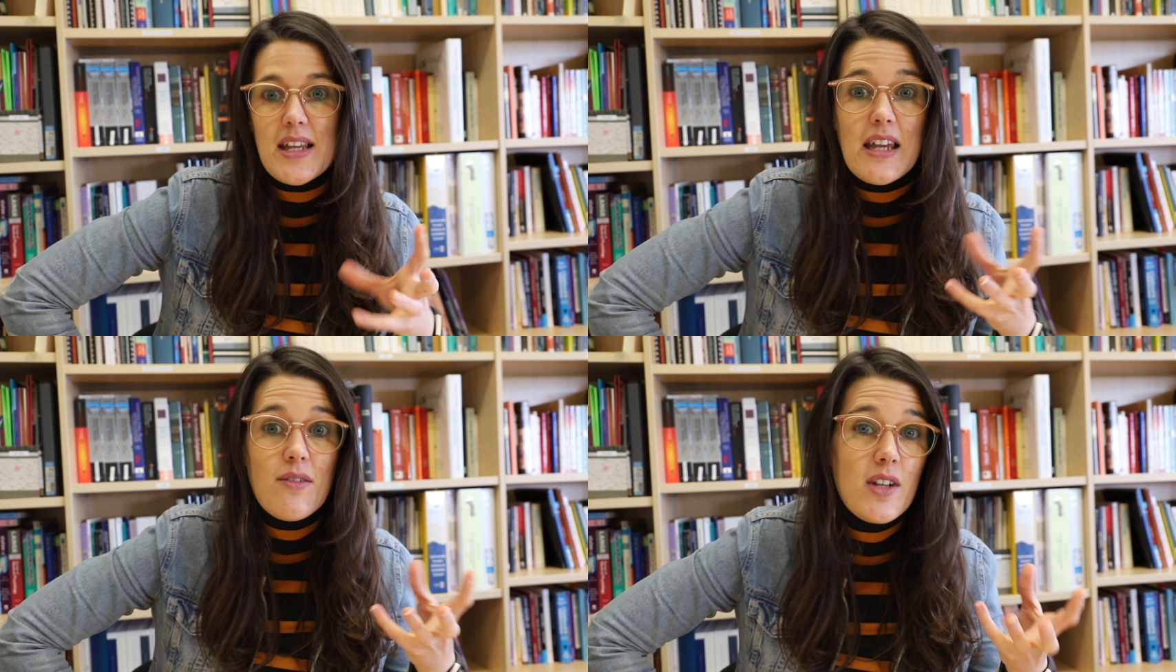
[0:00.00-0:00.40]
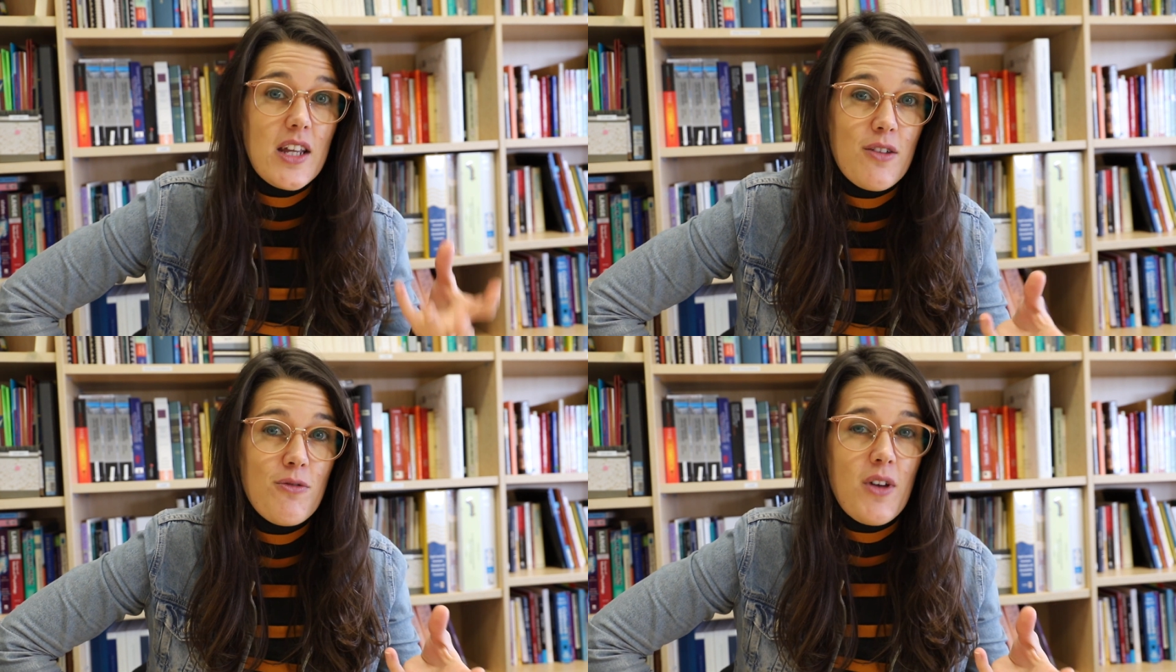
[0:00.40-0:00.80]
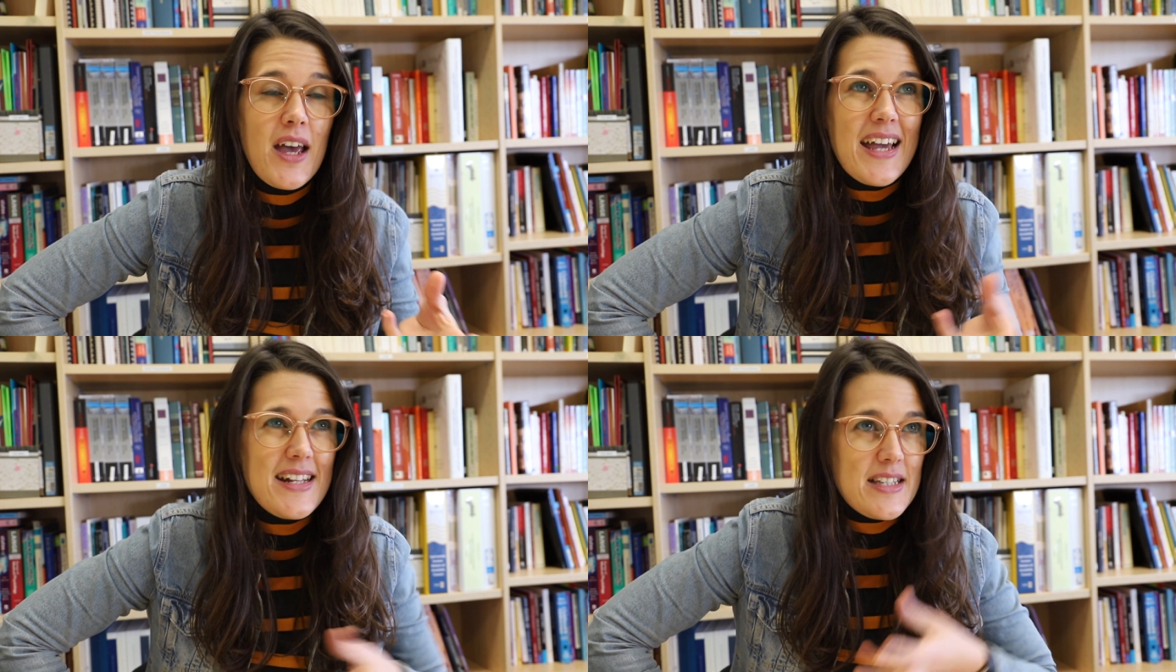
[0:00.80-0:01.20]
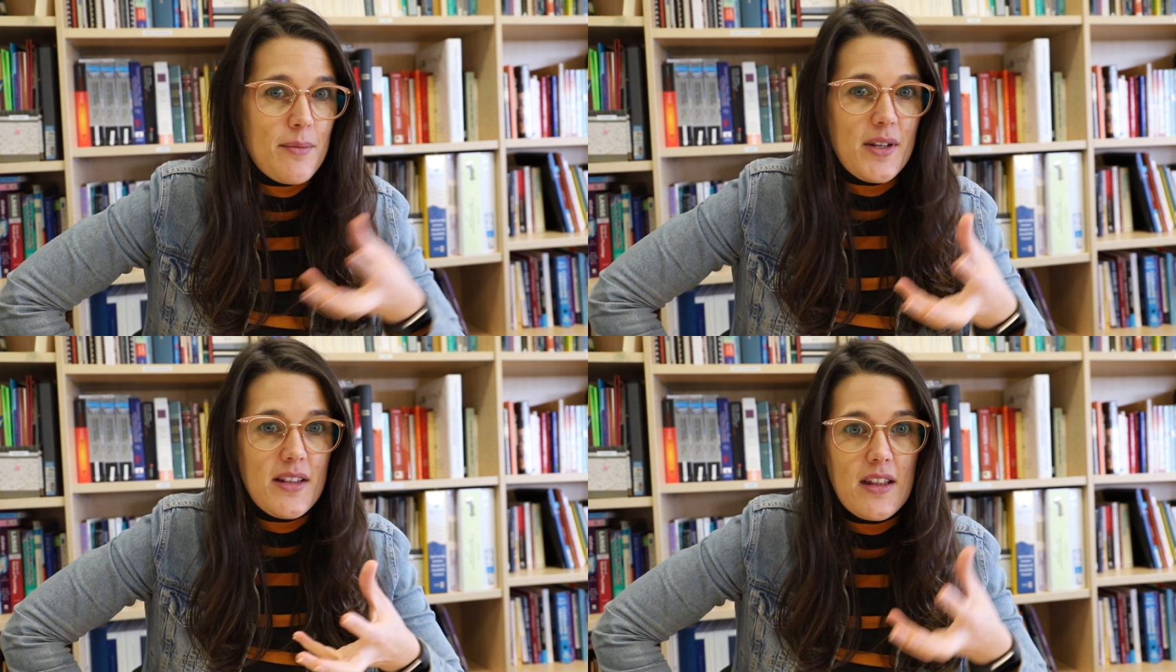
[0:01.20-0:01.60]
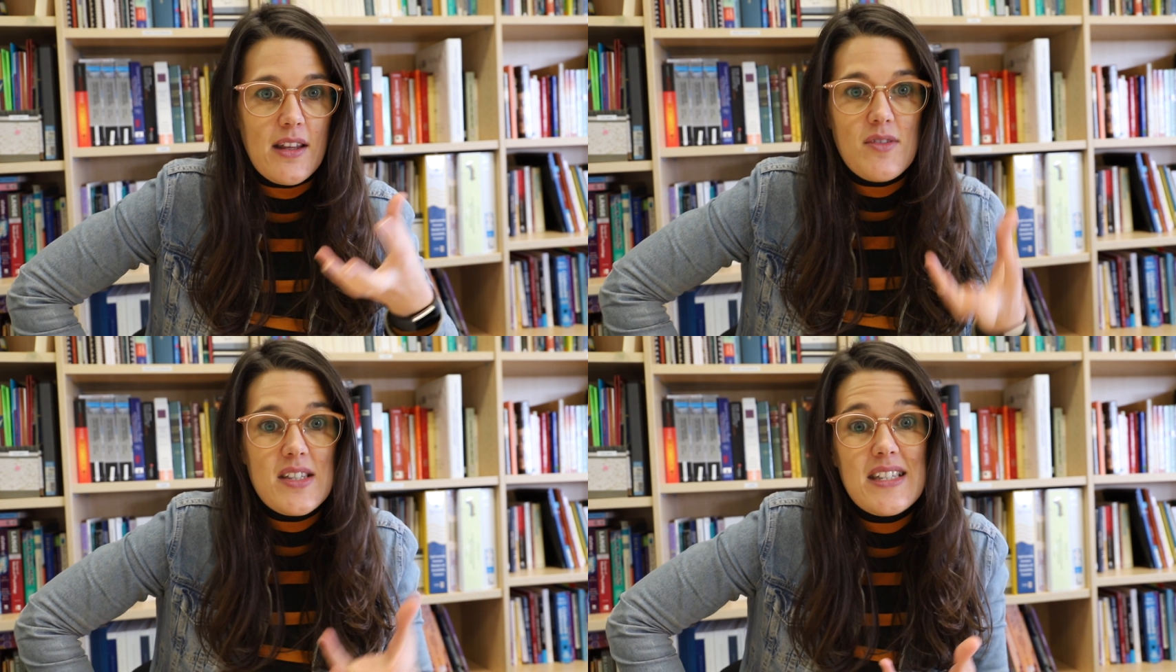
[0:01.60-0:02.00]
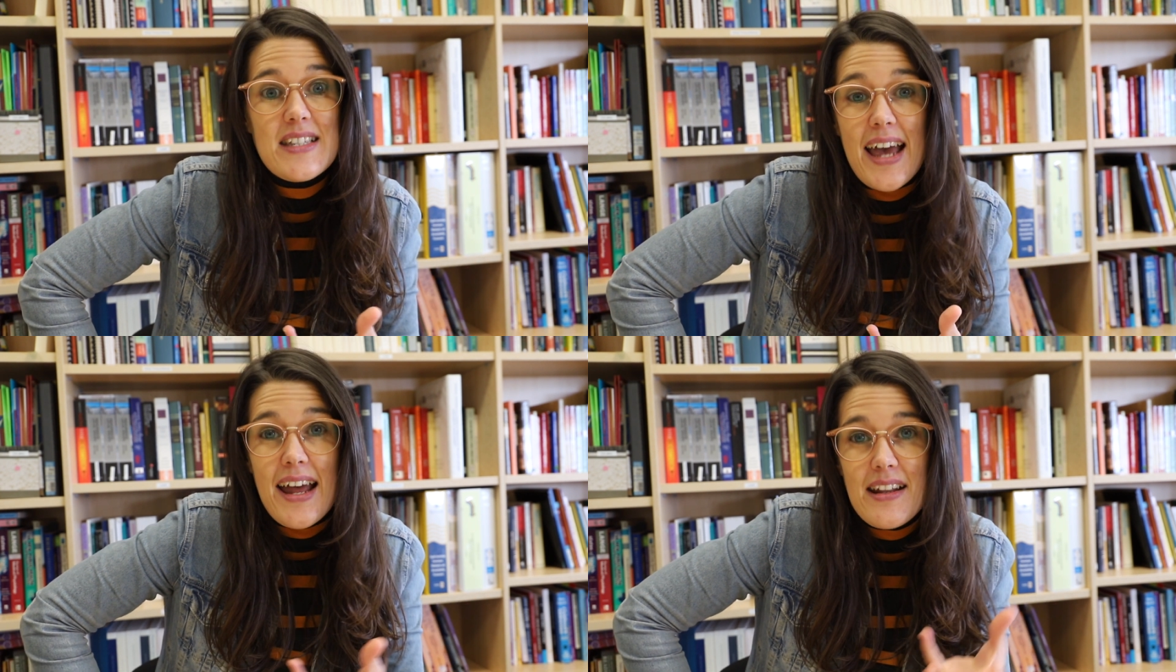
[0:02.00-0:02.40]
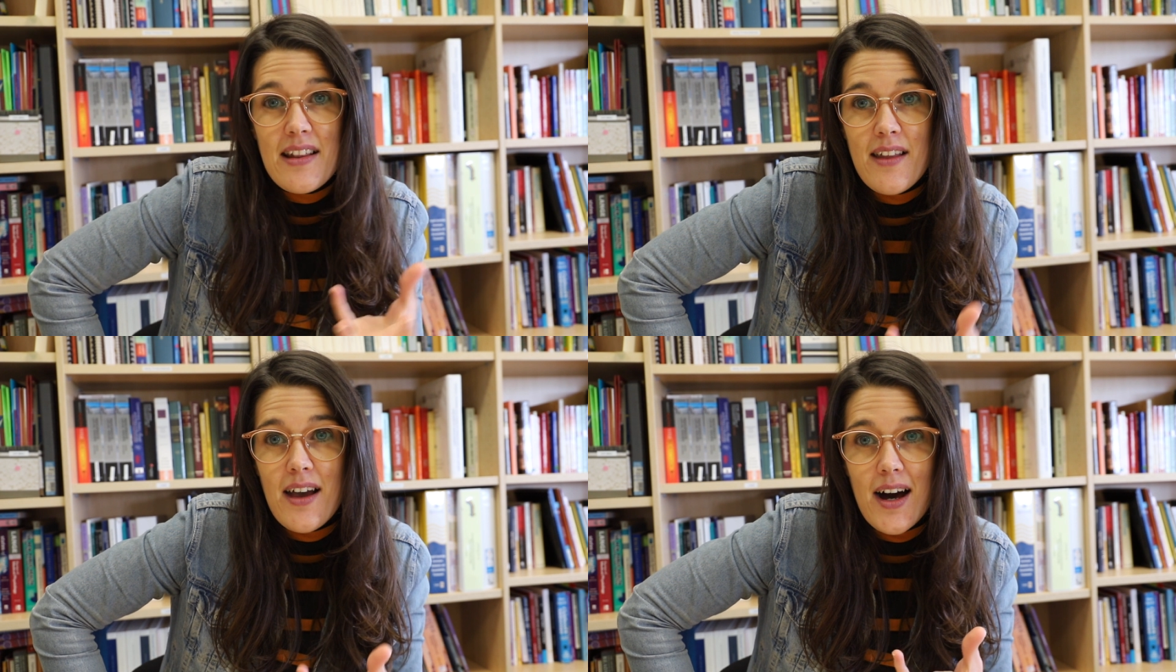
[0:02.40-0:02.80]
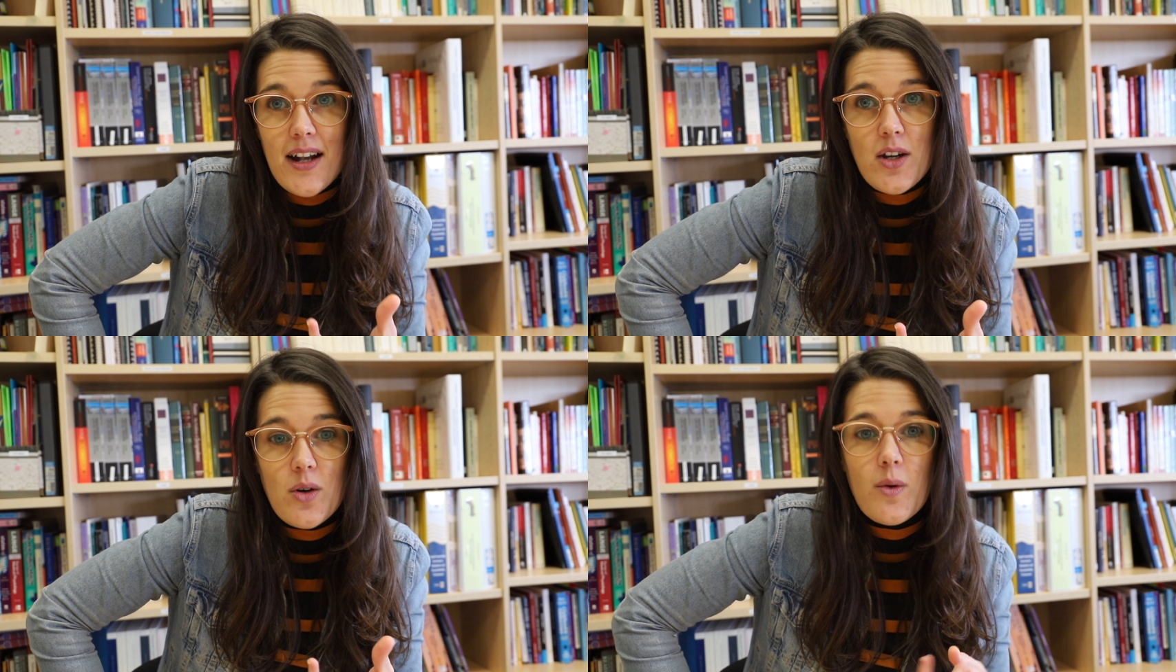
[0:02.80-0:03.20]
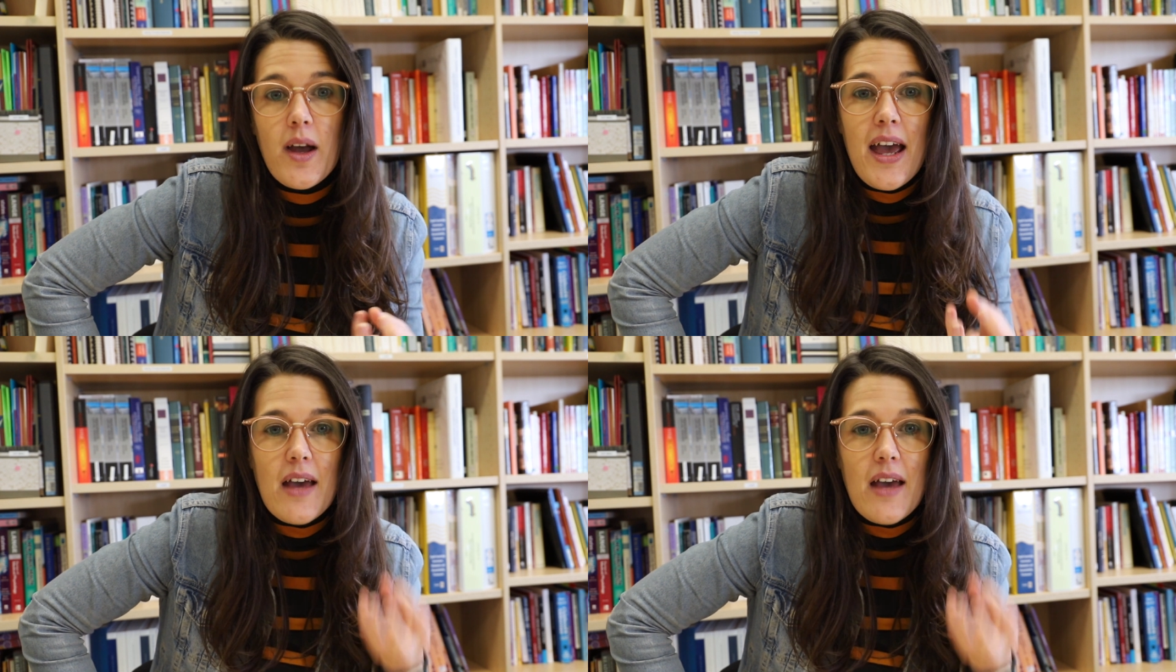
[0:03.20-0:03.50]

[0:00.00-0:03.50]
even if it's something that they've said in their article.